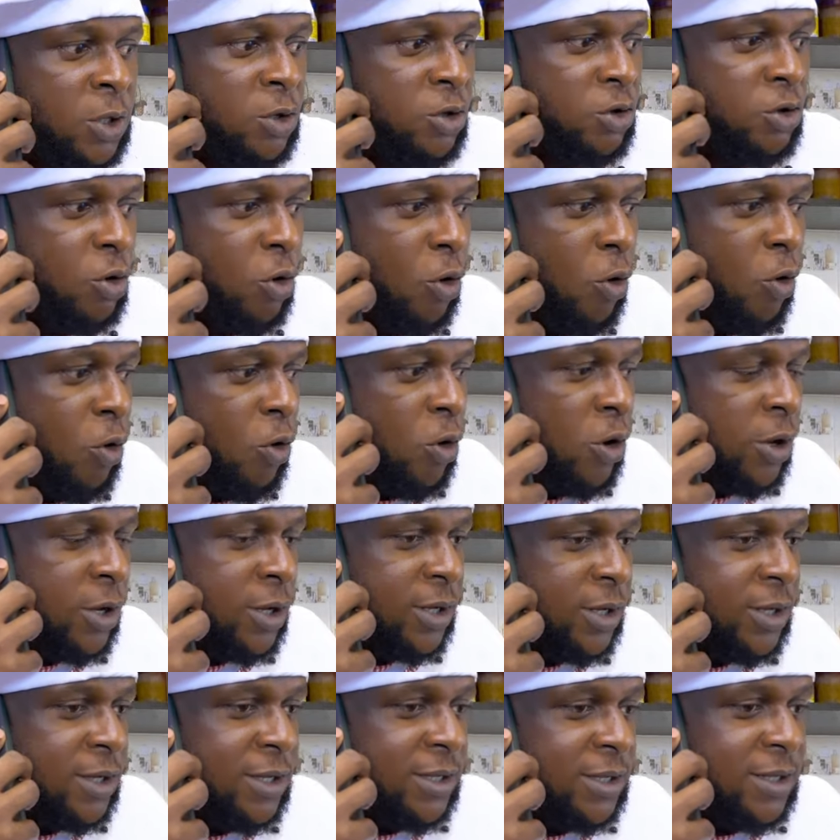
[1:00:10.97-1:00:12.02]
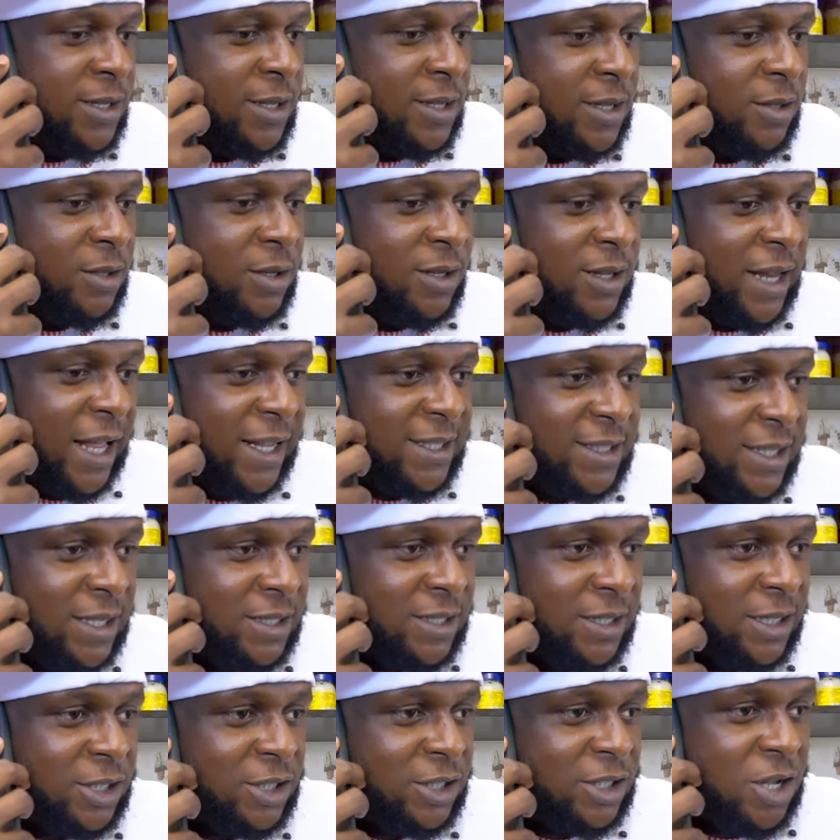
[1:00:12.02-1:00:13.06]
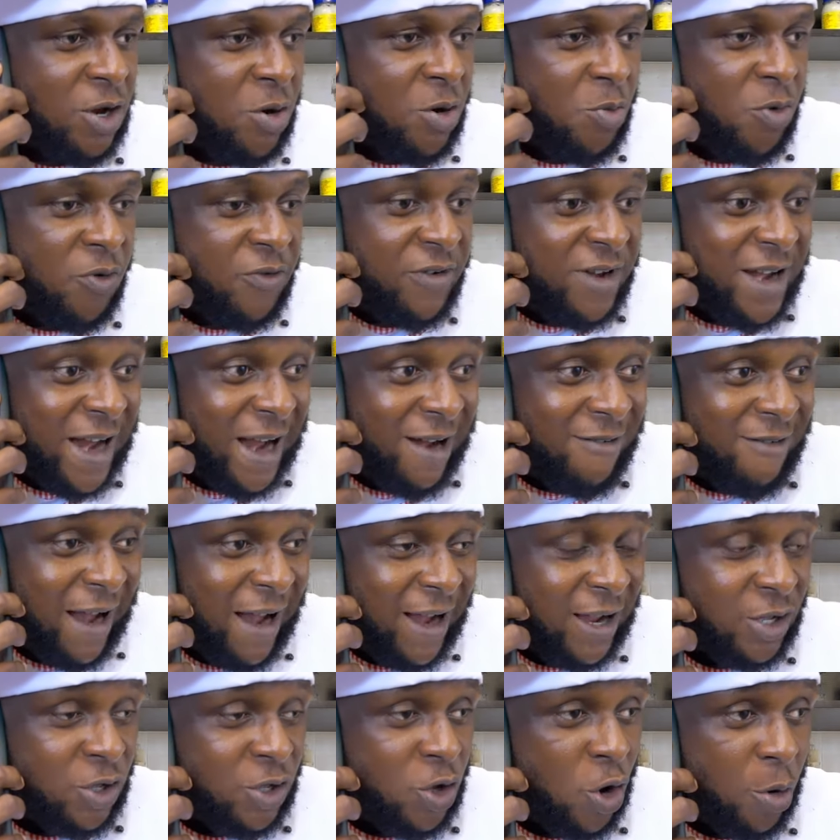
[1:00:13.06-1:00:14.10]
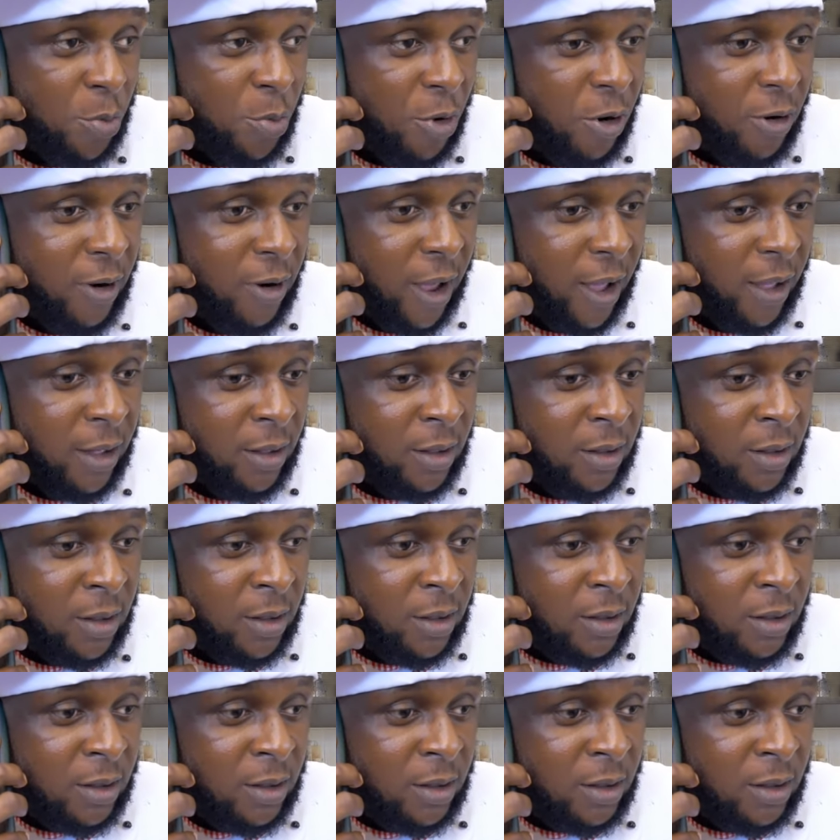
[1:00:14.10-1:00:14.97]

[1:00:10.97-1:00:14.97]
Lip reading: So, Lasisi is still moving around your mora.